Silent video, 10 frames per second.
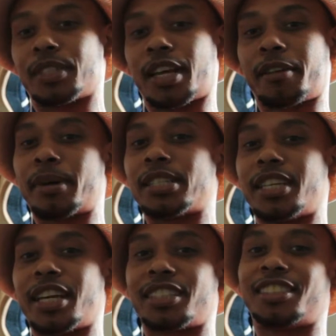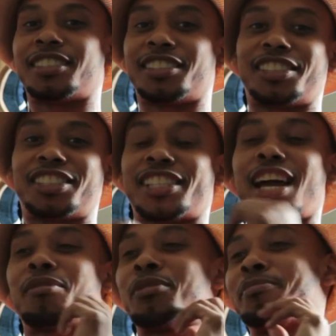didn't
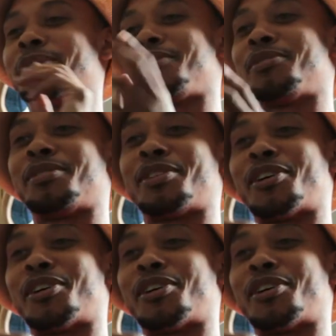shower me with,